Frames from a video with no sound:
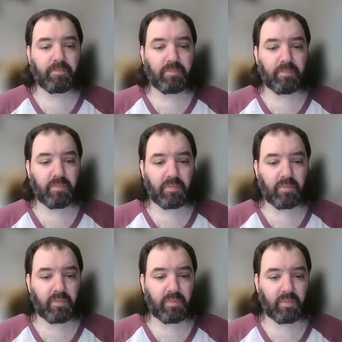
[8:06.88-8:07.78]

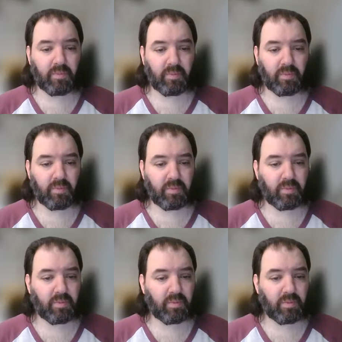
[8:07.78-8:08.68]

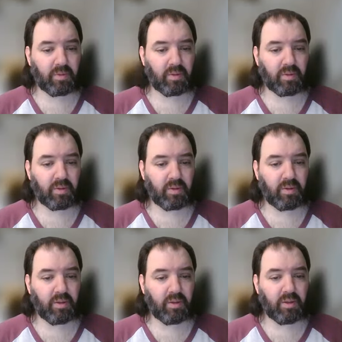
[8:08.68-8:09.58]

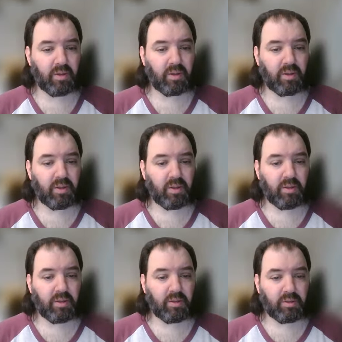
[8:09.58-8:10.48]

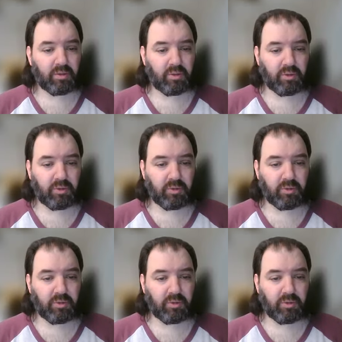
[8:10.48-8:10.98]
No one is speaking in this clip.